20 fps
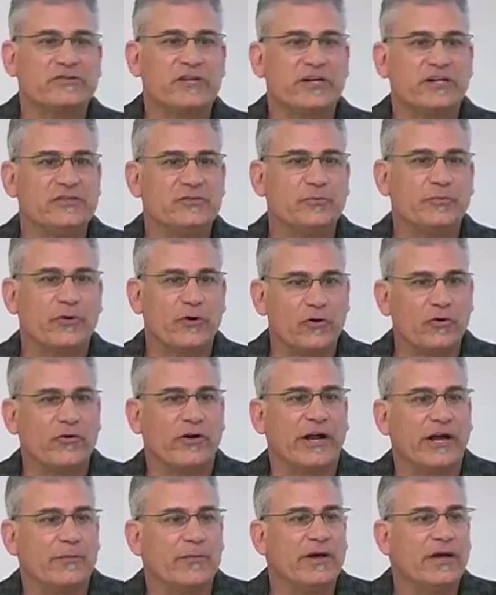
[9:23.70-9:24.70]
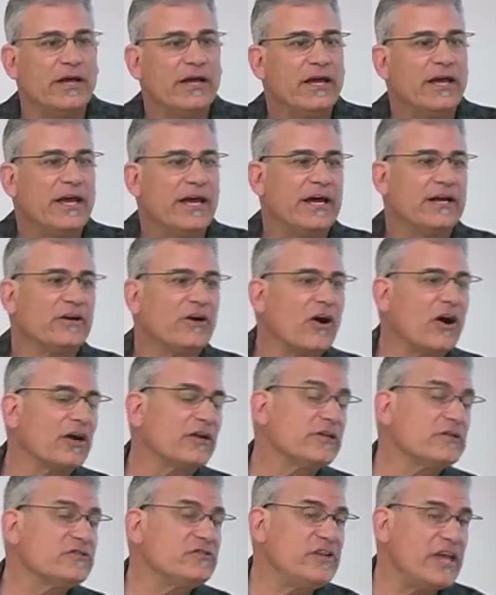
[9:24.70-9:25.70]
Studies program, and
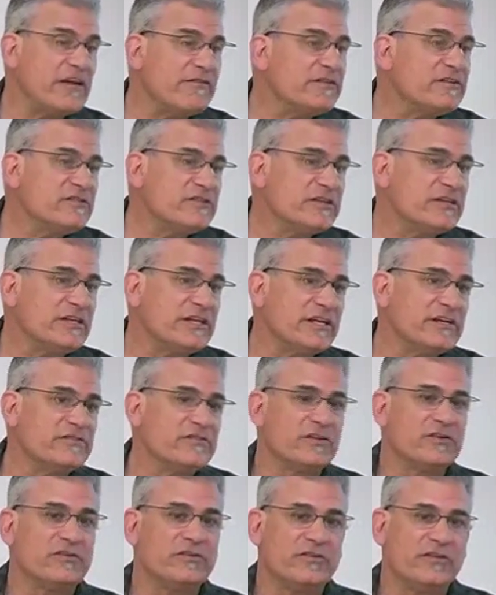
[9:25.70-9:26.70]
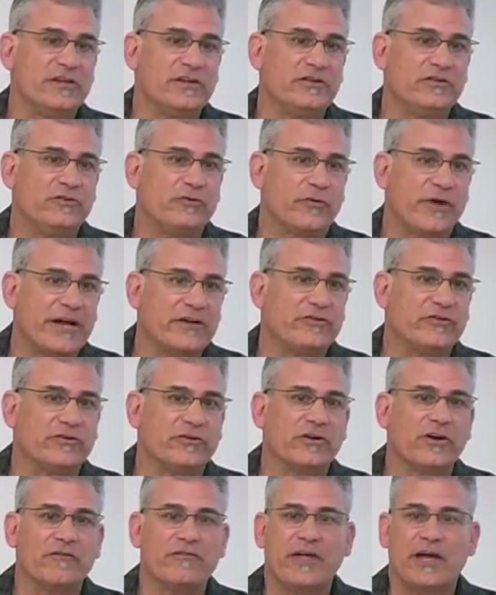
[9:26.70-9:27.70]
Carlos Davidson is the
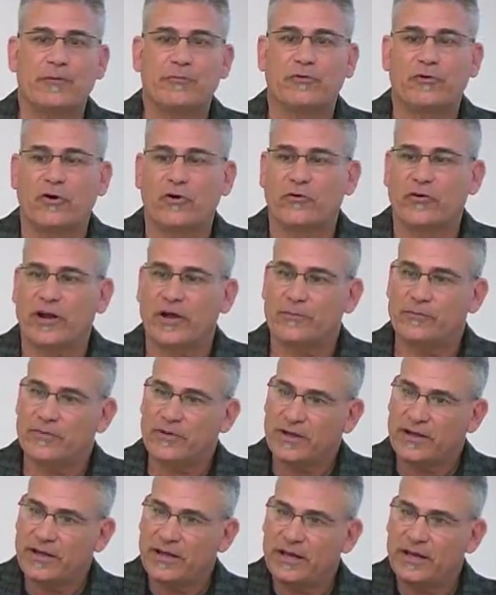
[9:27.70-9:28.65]
director of that program,